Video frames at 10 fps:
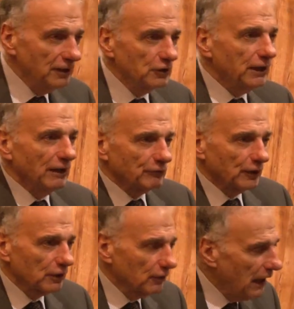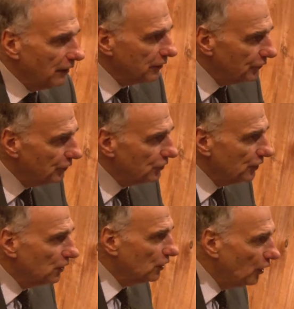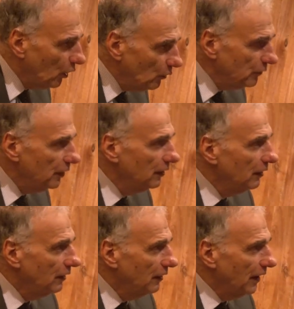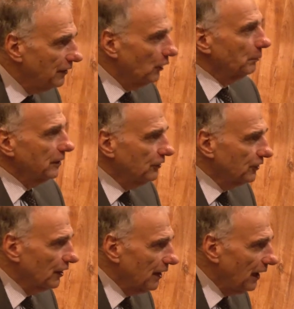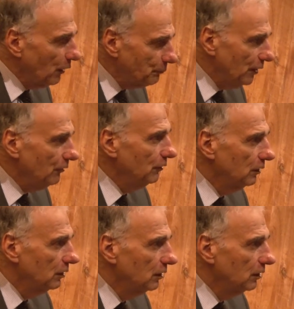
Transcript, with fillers: and you can't figure it out because it's in code and nobody's there to help you?